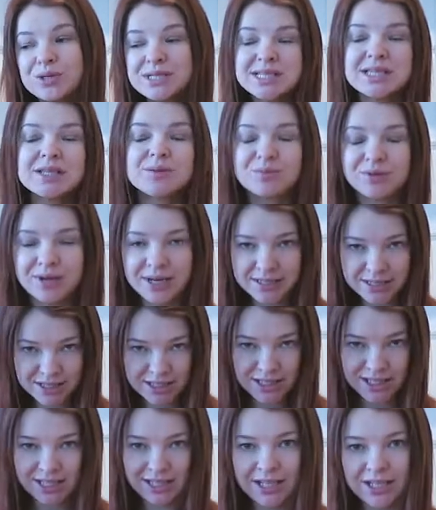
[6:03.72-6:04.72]
We
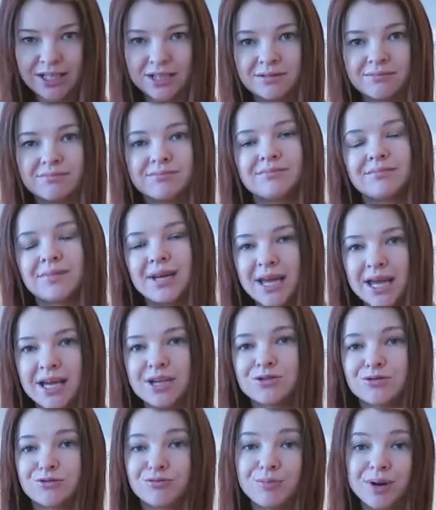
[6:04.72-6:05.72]
celebrated in
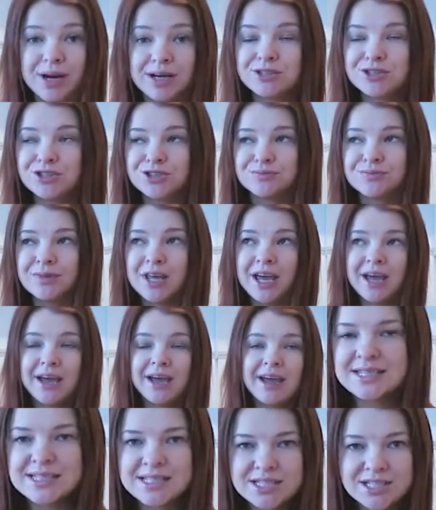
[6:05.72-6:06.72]
8th of March.
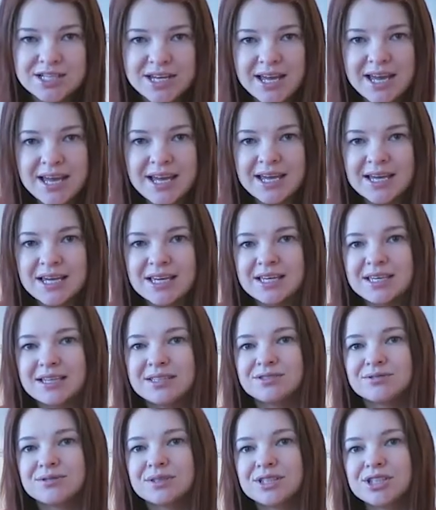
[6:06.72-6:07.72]
In this
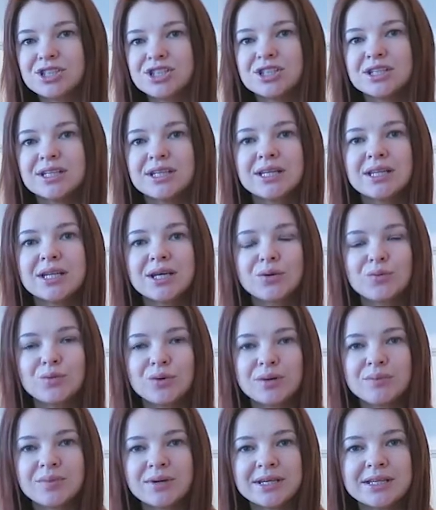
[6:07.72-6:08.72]
day, traditionally
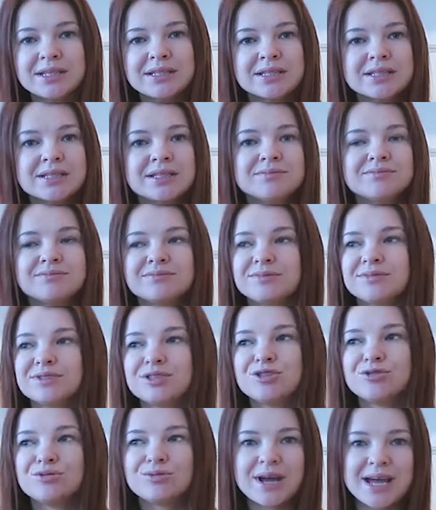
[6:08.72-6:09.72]
women
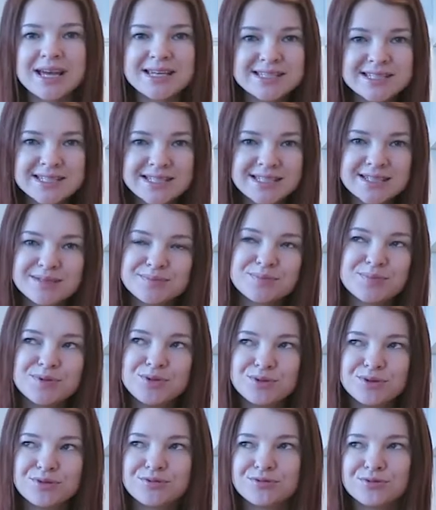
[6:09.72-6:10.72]
dress
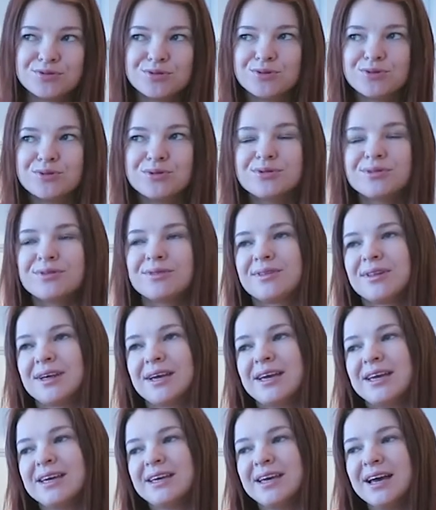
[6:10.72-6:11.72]
beautiful,
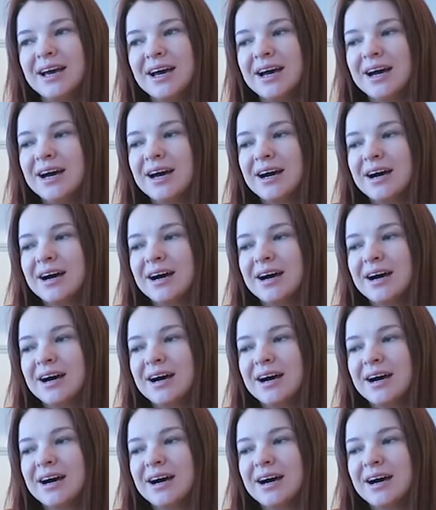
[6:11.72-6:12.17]
they